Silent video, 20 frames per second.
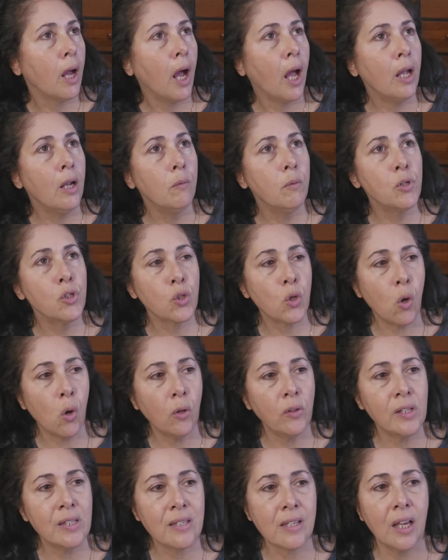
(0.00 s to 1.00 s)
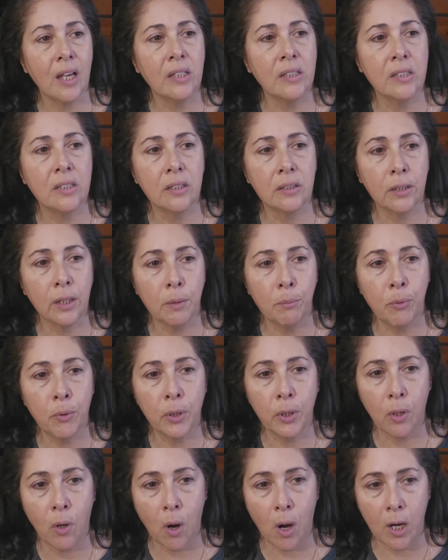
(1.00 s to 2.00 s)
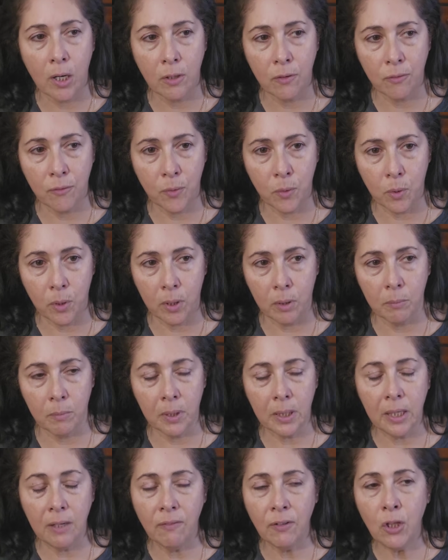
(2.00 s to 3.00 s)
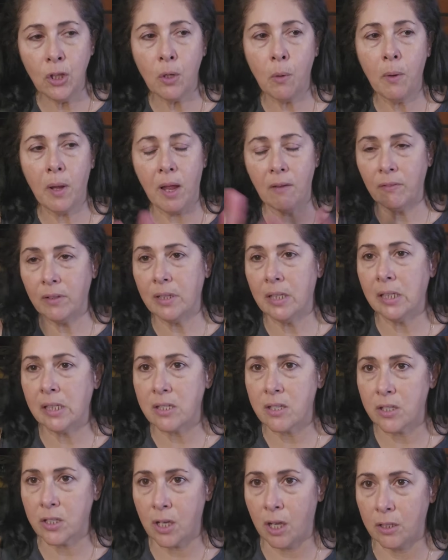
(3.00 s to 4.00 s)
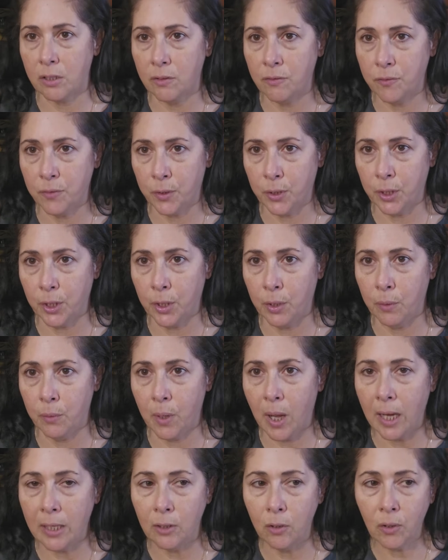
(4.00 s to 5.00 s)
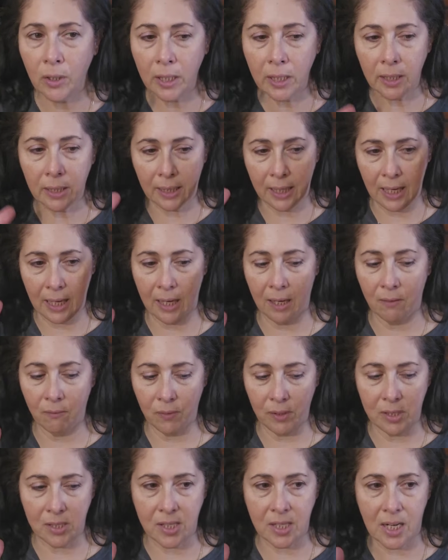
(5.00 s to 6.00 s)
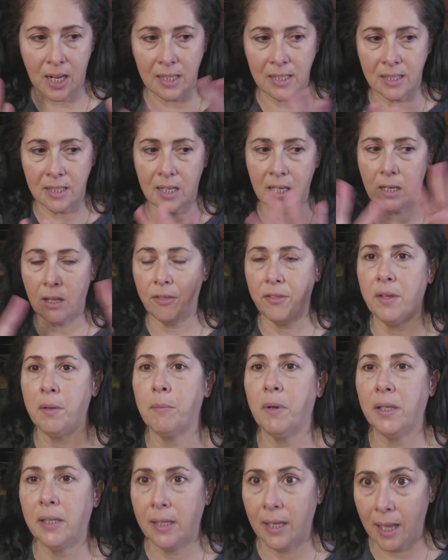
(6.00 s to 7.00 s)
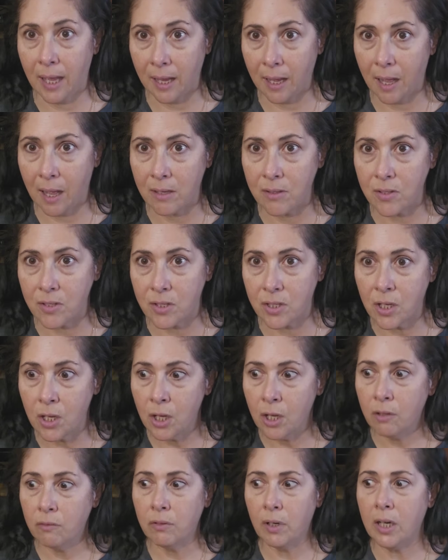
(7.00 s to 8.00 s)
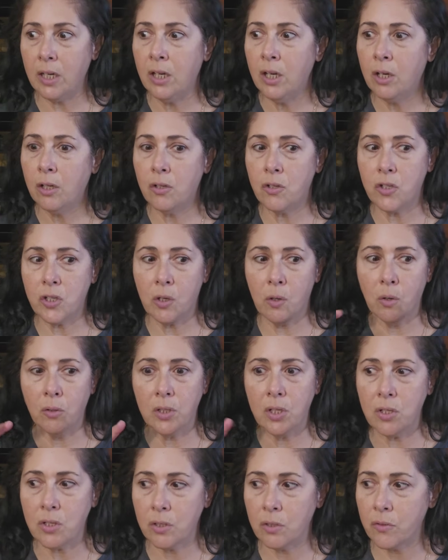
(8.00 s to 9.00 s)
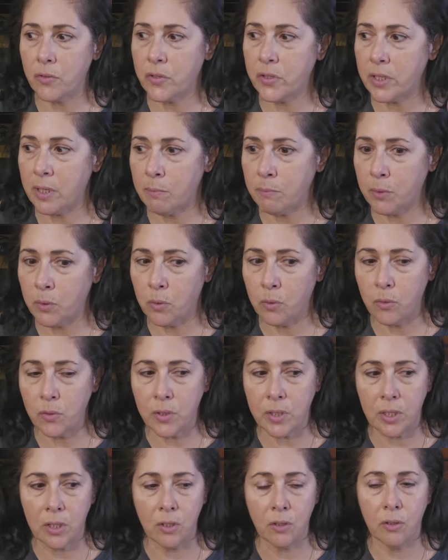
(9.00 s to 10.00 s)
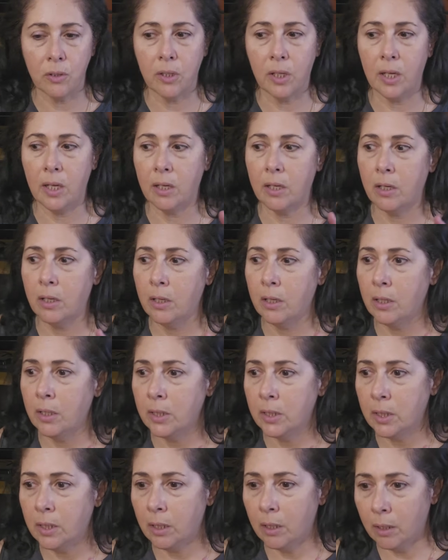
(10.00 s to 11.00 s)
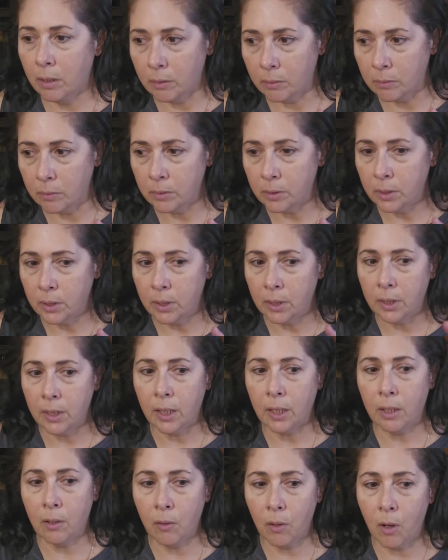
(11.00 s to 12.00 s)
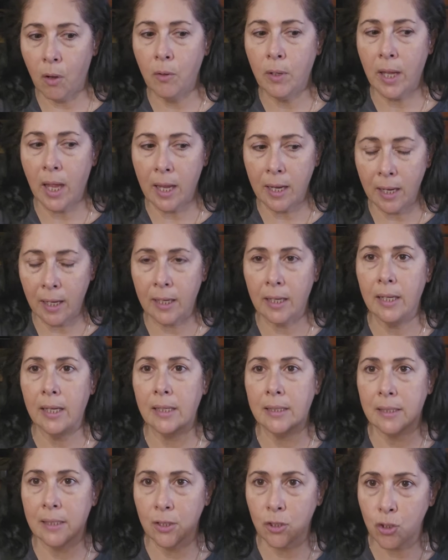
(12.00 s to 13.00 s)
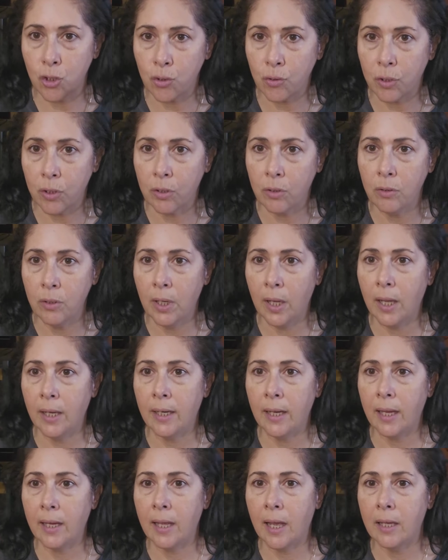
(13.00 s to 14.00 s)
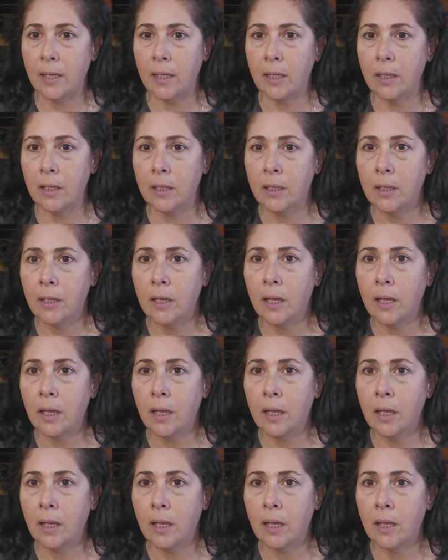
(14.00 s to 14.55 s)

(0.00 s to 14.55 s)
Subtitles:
always call this a deliberate art form, even though everything is done for you. I look at a canvas and I see nothing but chaos, right? You see all these little symbols and you're like, oh, you know, okay, I gotta get this drill and I gotta